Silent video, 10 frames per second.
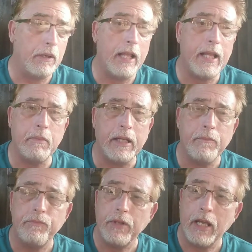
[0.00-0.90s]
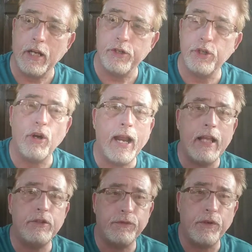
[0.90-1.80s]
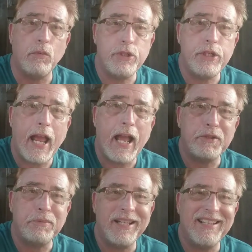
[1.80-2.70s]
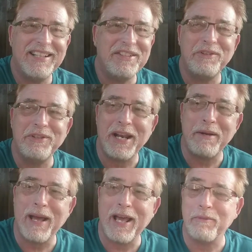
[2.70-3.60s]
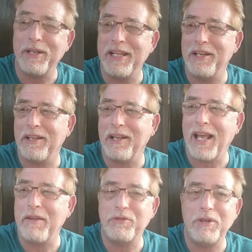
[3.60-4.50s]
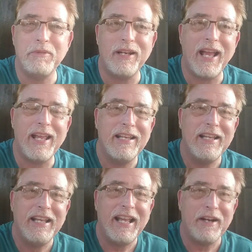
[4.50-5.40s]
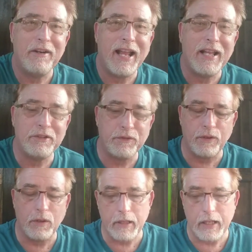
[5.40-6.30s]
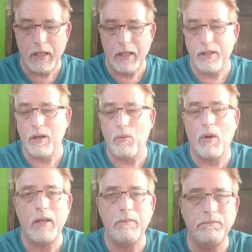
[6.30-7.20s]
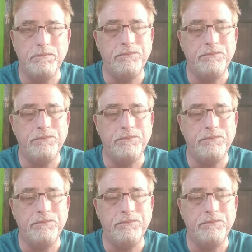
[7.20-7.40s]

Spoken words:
Believe me, her hands are full when she has me. There's no doubt about it. We did a live stream today, and her hands are full. But you know what?